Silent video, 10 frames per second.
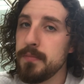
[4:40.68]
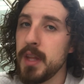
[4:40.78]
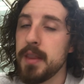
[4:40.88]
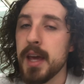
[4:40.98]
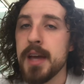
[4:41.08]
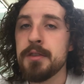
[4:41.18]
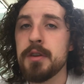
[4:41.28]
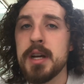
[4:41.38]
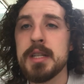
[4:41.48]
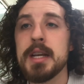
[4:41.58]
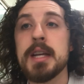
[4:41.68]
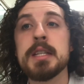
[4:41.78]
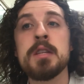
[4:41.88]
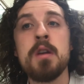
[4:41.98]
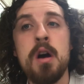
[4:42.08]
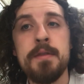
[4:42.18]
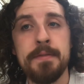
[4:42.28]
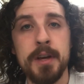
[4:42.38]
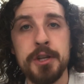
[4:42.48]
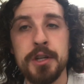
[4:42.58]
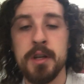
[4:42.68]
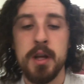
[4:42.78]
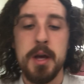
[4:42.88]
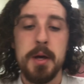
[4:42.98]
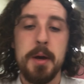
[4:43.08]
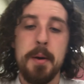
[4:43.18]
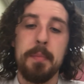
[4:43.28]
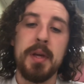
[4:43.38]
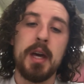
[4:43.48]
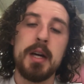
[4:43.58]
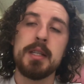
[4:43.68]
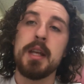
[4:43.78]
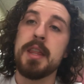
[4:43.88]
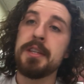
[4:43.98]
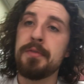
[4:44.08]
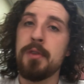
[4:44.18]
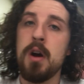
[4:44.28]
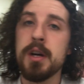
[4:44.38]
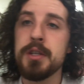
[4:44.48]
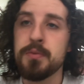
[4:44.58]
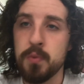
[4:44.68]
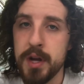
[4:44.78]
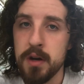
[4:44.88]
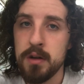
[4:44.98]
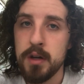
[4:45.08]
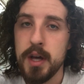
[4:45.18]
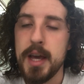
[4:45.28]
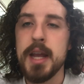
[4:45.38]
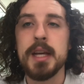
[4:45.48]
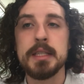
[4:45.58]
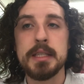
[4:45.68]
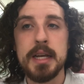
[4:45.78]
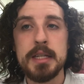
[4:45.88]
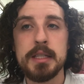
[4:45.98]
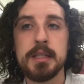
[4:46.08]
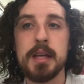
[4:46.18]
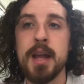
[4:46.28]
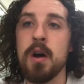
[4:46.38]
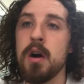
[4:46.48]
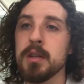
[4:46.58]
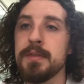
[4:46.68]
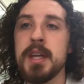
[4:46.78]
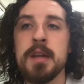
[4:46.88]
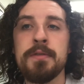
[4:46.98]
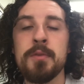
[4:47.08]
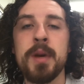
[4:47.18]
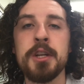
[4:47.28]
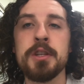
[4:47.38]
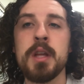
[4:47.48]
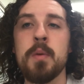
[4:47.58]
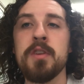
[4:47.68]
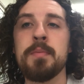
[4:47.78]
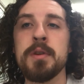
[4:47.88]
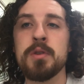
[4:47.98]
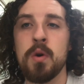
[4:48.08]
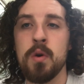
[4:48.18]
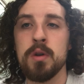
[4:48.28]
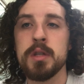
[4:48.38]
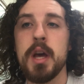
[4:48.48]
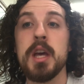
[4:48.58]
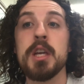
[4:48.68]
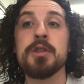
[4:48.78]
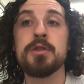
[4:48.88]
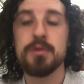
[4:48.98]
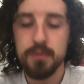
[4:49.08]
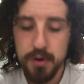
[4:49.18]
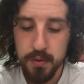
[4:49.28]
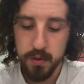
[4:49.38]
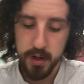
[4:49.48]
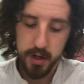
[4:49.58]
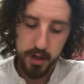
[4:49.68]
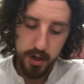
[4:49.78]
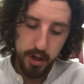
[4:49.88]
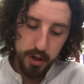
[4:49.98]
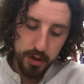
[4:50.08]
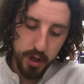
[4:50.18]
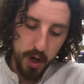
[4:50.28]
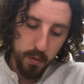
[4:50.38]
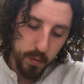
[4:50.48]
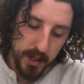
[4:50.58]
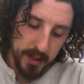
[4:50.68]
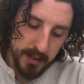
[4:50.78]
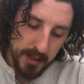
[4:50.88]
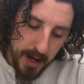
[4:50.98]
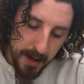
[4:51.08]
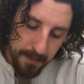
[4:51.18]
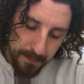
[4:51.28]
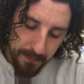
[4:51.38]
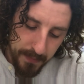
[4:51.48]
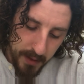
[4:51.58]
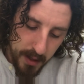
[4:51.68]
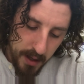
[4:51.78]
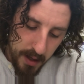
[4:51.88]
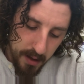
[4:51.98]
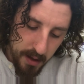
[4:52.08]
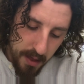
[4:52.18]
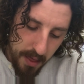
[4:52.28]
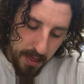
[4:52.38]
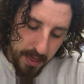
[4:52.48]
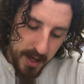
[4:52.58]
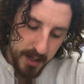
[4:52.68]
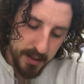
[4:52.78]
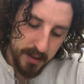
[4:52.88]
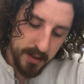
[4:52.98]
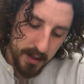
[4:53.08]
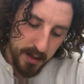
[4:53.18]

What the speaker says: The answer is it is nonfiction, because this frog is real, it exists, and all of the information that we've been told is true. So we can say this